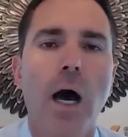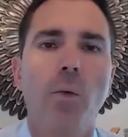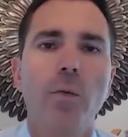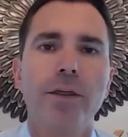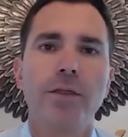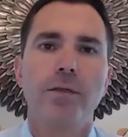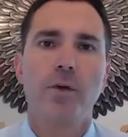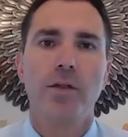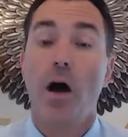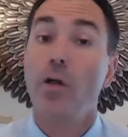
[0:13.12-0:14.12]
with
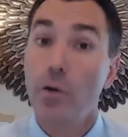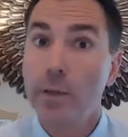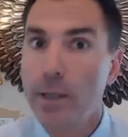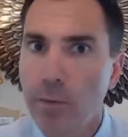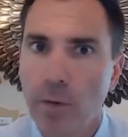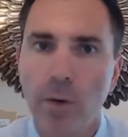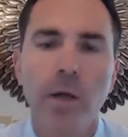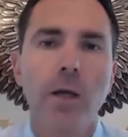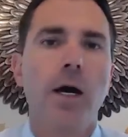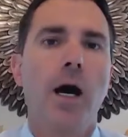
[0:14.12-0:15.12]
other people?
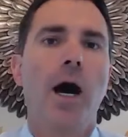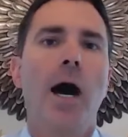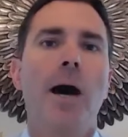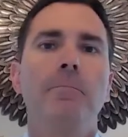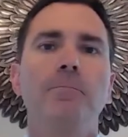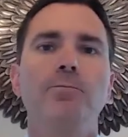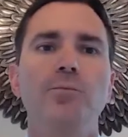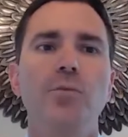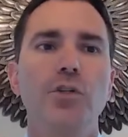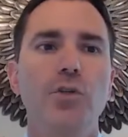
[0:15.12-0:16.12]

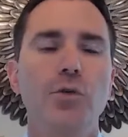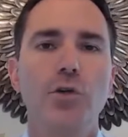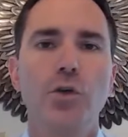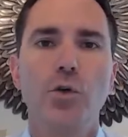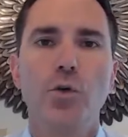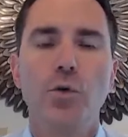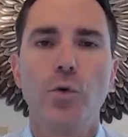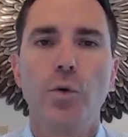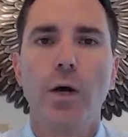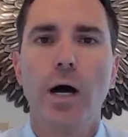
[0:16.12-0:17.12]
Do
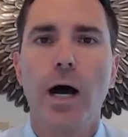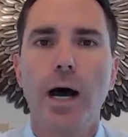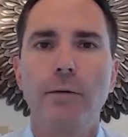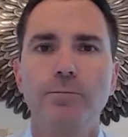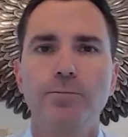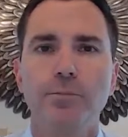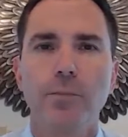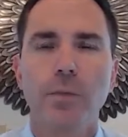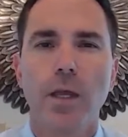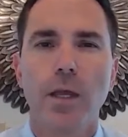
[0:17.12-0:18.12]
you
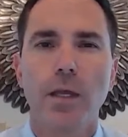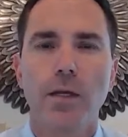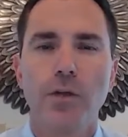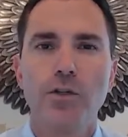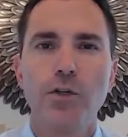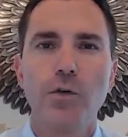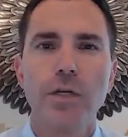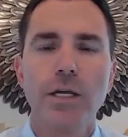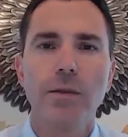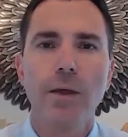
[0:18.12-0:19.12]

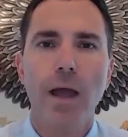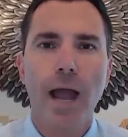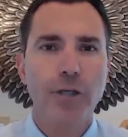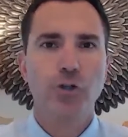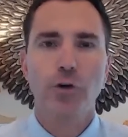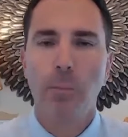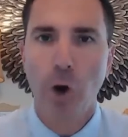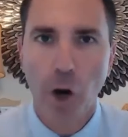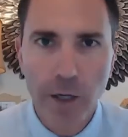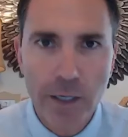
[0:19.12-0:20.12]
need extra
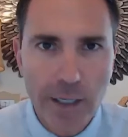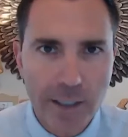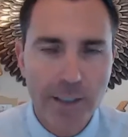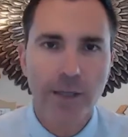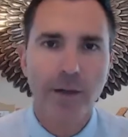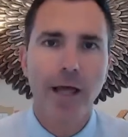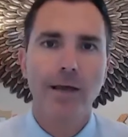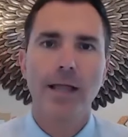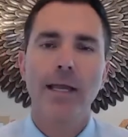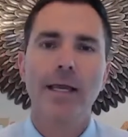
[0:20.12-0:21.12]
parking?
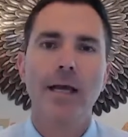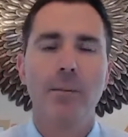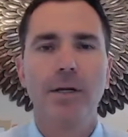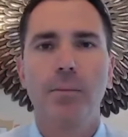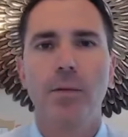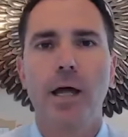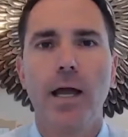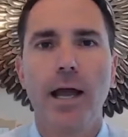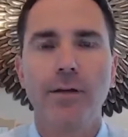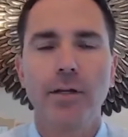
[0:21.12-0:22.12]
That can come into
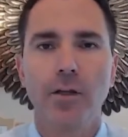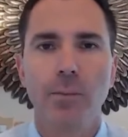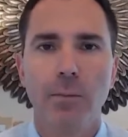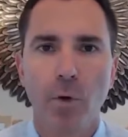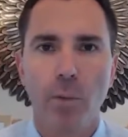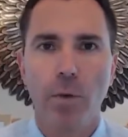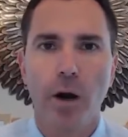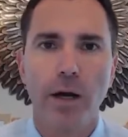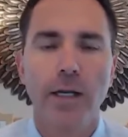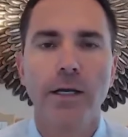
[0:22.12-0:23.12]
play, having a little bit more
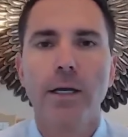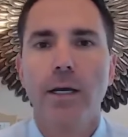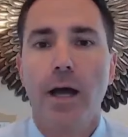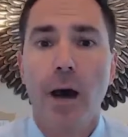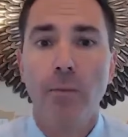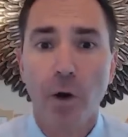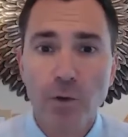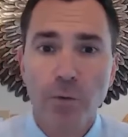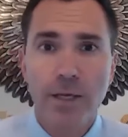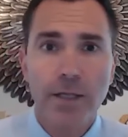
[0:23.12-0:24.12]
parking.
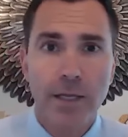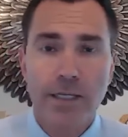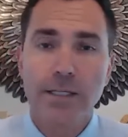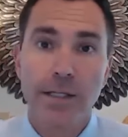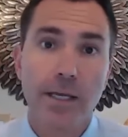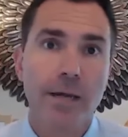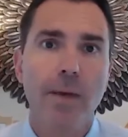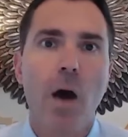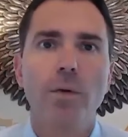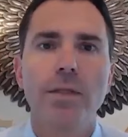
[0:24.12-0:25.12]
Those would be things to think
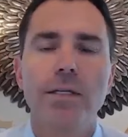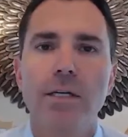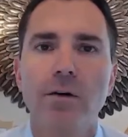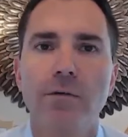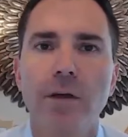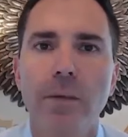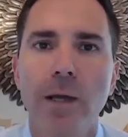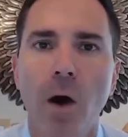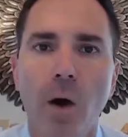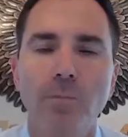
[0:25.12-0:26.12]
about with a single
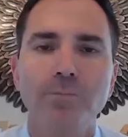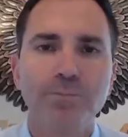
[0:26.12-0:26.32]
family home.